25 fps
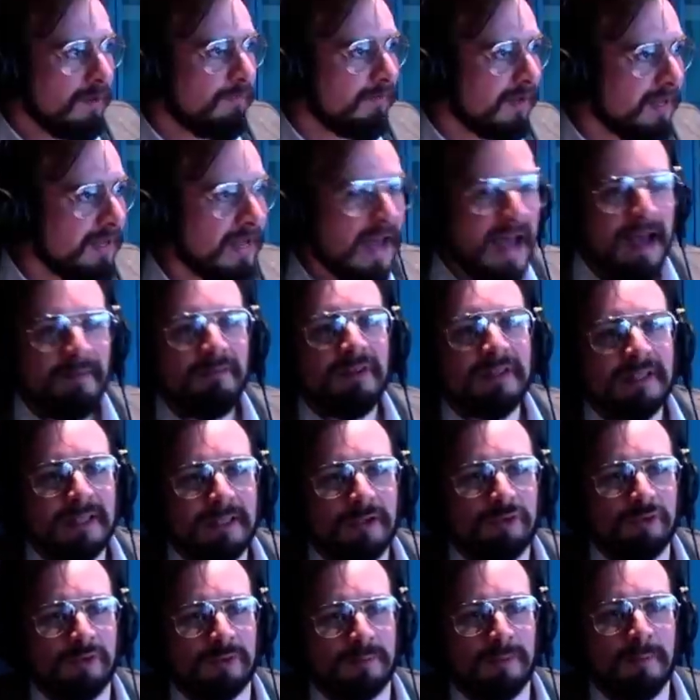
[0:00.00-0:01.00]
life can have a
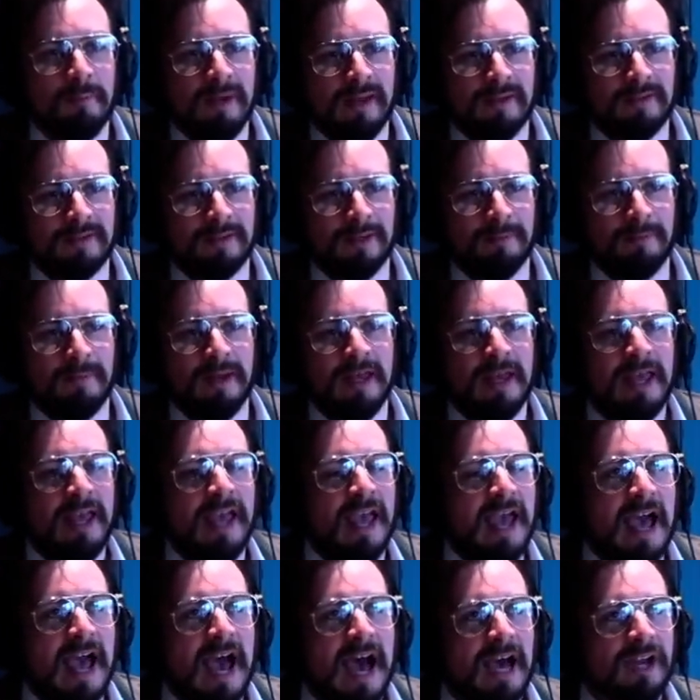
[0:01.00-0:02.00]
dangerous momentum. Mm.
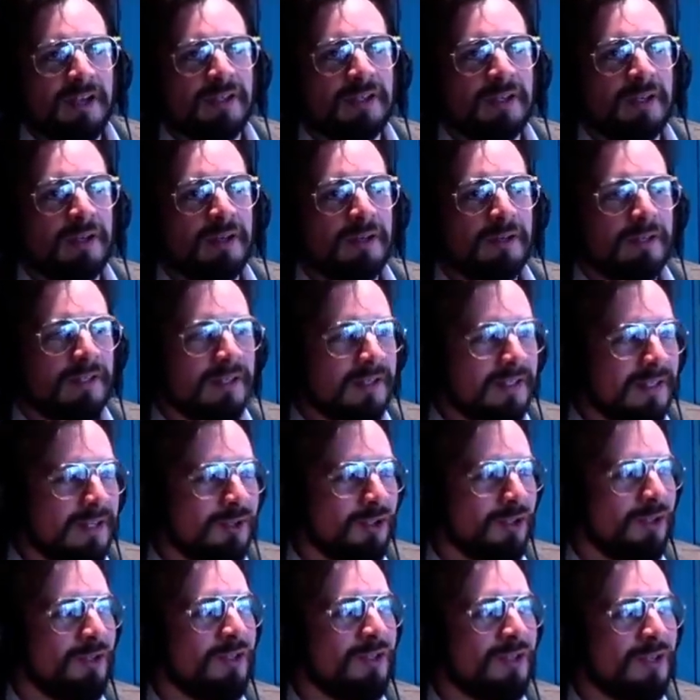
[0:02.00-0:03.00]
And
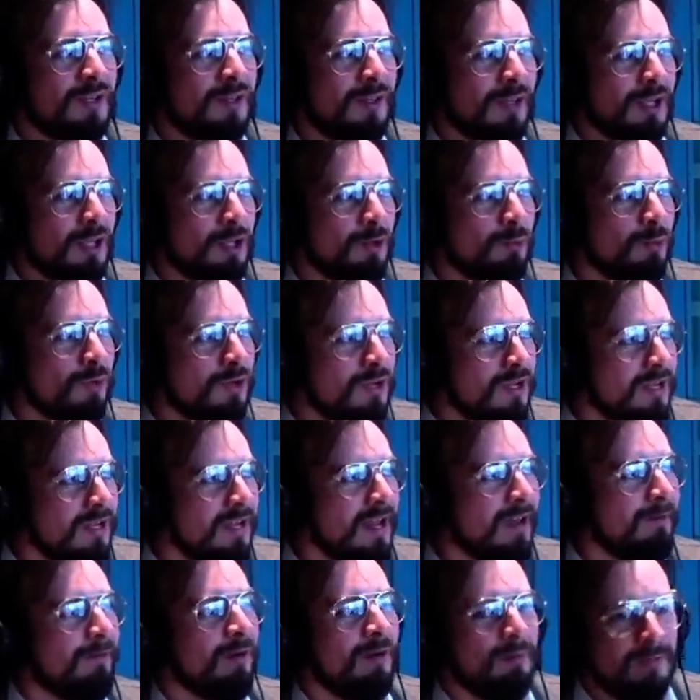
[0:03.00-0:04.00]
decisions that you would
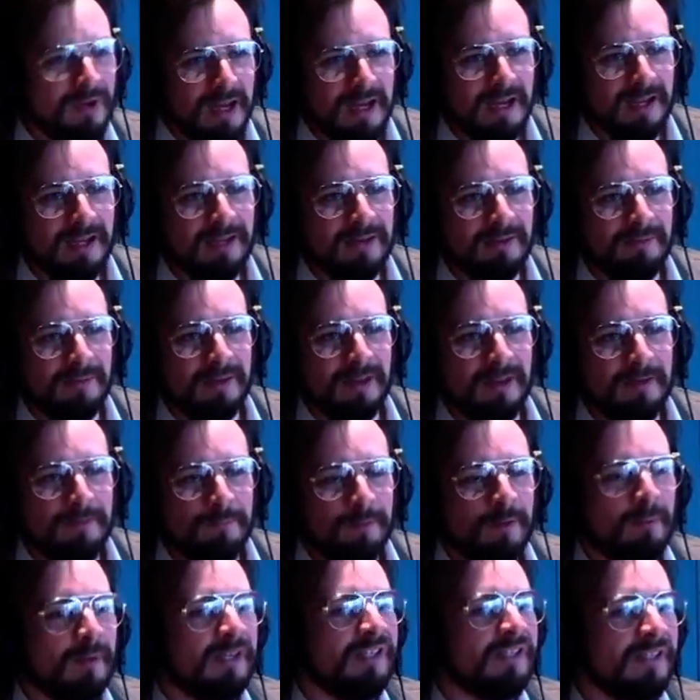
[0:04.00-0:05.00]
never make
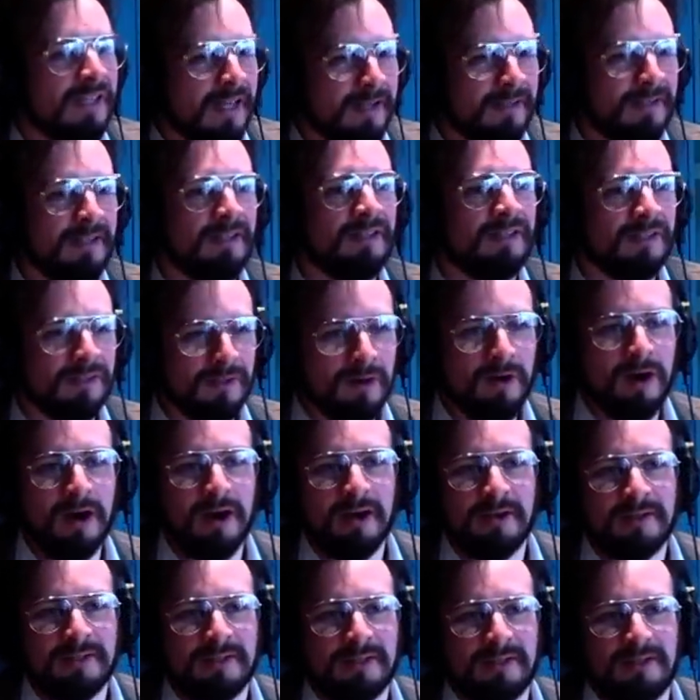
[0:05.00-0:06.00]
from a standing
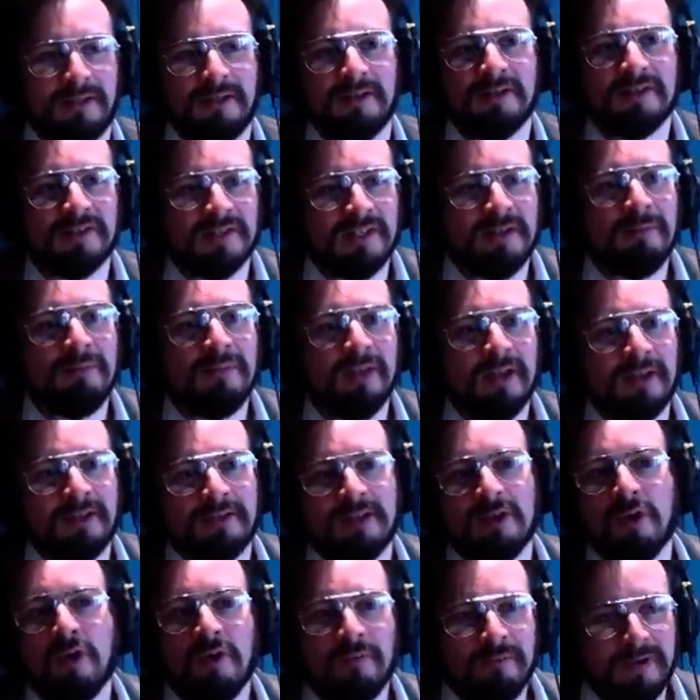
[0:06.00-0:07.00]
start can seem
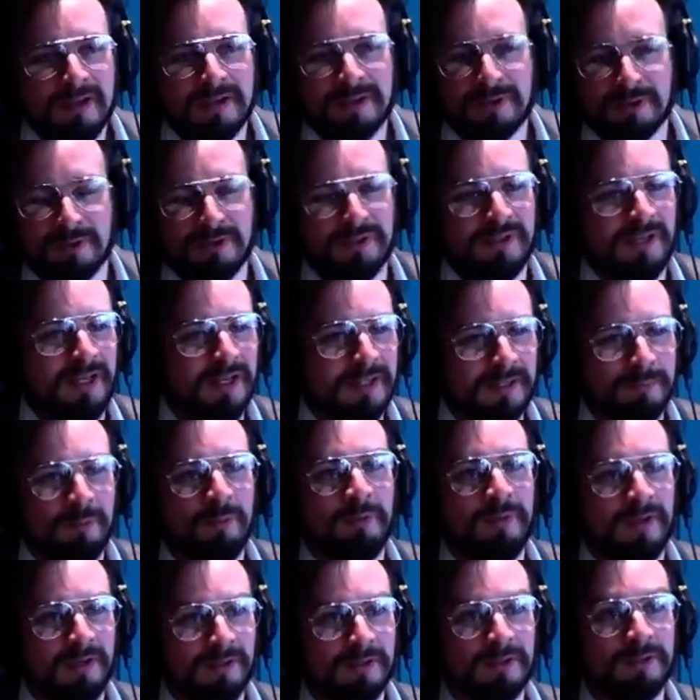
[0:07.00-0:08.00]
like the obvious or
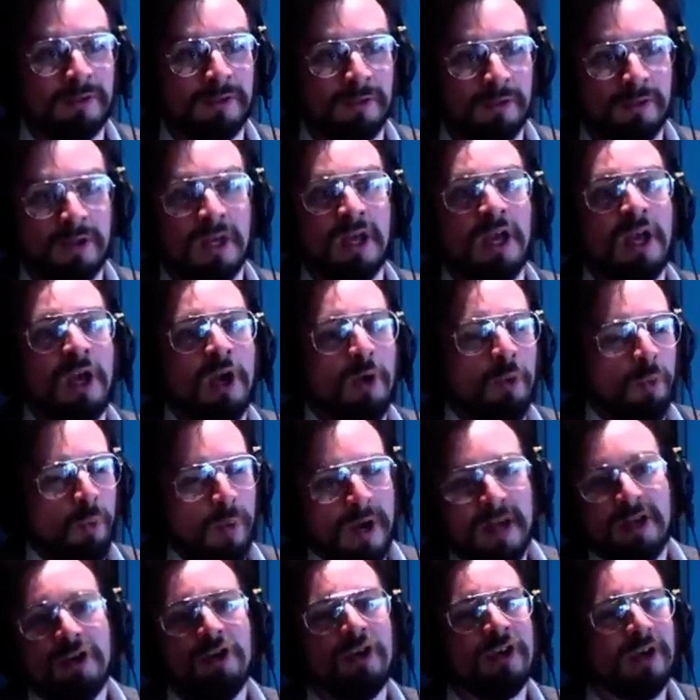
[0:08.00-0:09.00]
sensible thing to do
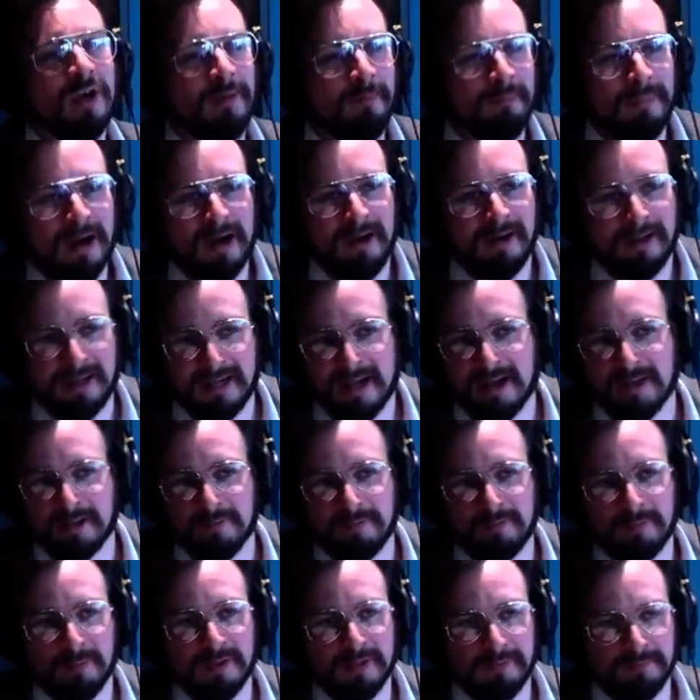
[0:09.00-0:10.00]
when you come barreling at
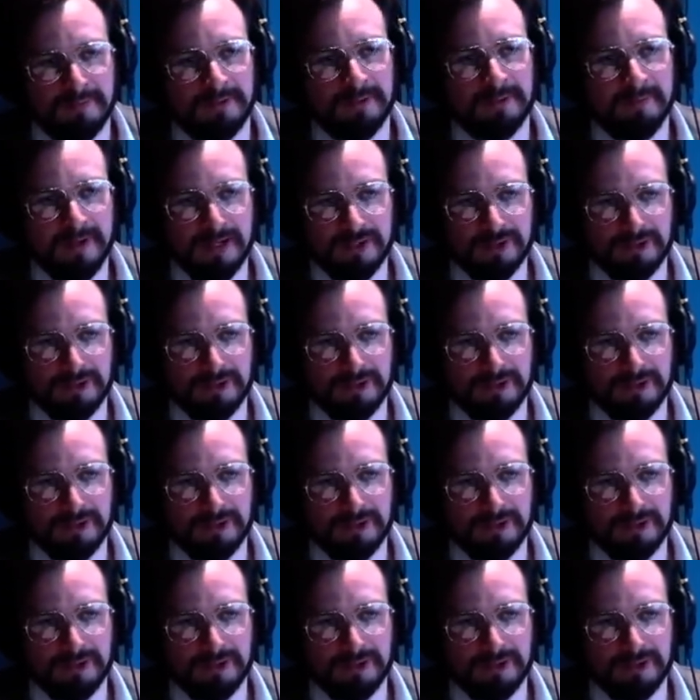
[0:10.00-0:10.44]
them from a different